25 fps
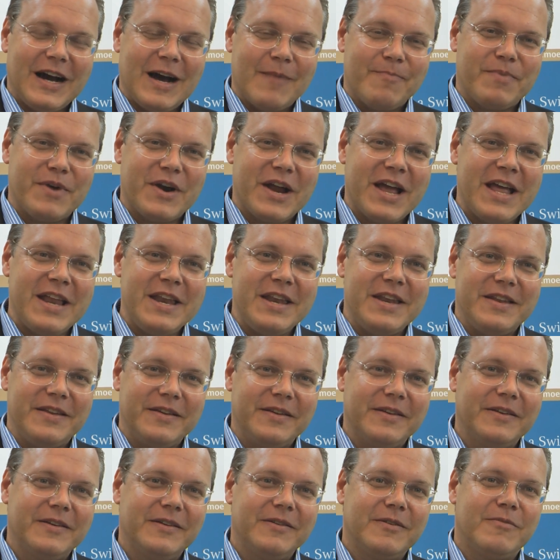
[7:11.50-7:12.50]
upper end
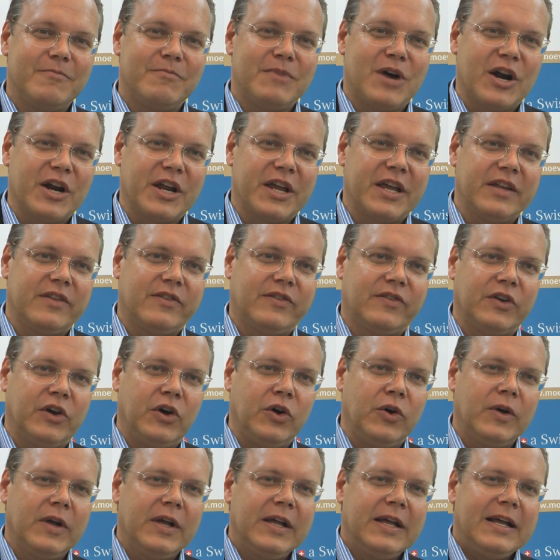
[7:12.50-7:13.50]
market.
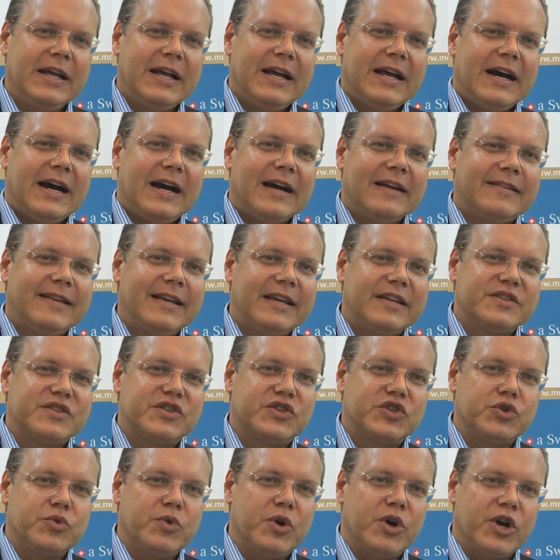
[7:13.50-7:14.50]
So I think
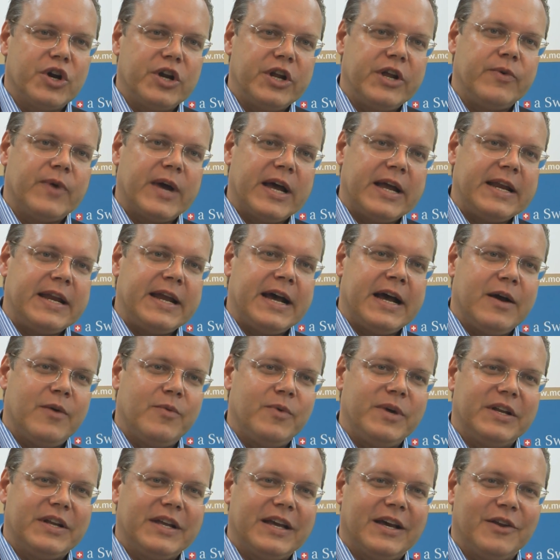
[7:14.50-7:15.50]
it's too early right now.
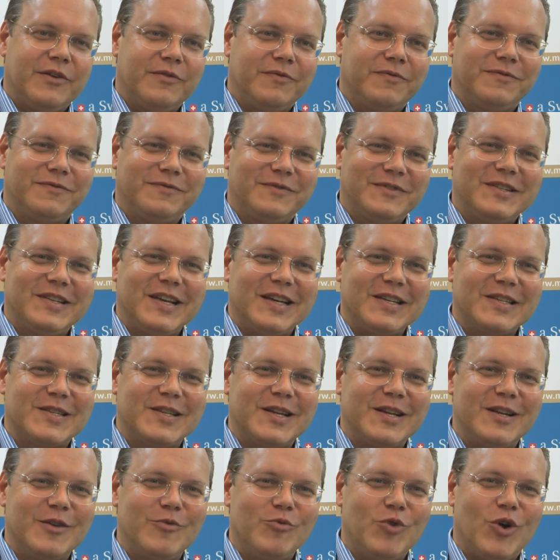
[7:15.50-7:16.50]
We're kind of
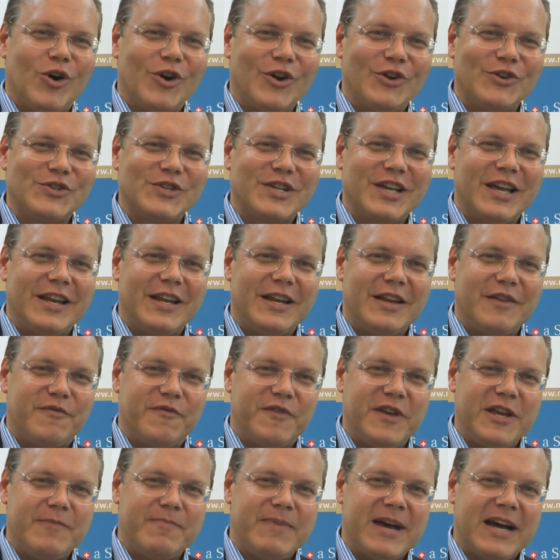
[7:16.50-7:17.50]
testing the waters, getting the
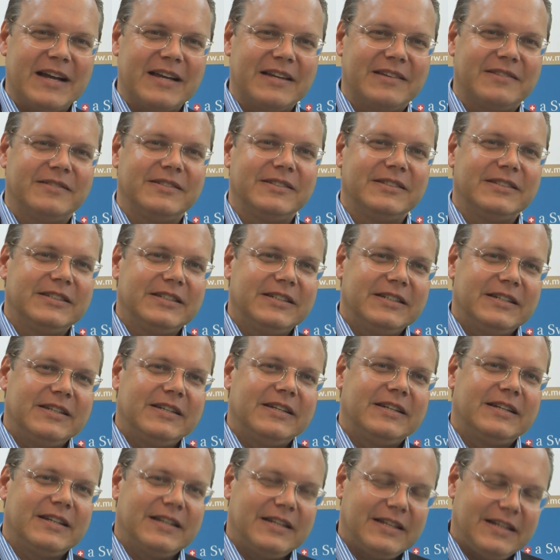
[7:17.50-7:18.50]
feedback
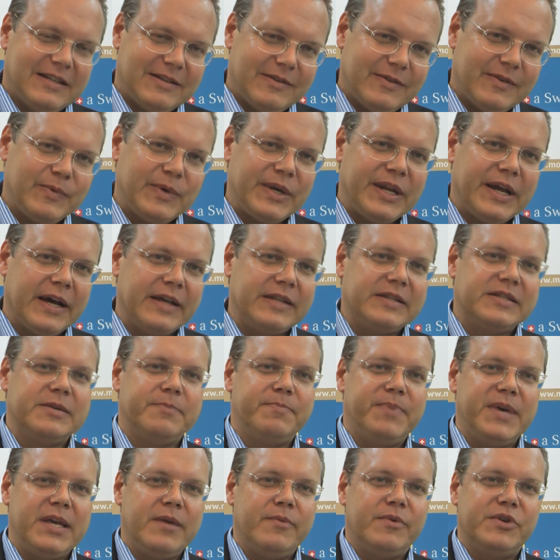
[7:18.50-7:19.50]
with
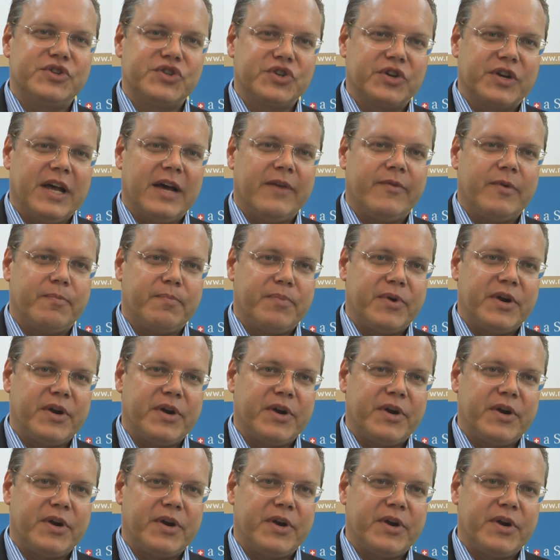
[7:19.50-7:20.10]
ITB, we should have